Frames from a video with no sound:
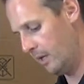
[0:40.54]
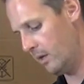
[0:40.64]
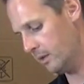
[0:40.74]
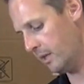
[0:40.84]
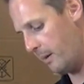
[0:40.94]

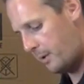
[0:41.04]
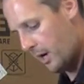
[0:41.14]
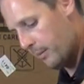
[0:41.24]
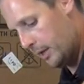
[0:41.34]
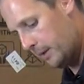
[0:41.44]
long time
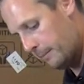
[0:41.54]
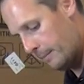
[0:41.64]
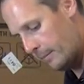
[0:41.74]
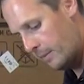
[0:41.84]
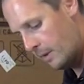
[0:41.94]
coming,
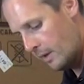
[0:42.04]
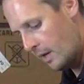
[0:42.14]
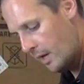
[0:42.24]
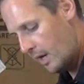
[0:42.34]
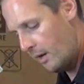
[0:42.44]

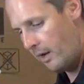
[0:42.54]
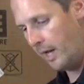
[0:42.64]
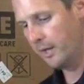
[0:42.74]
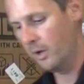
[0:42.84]
and I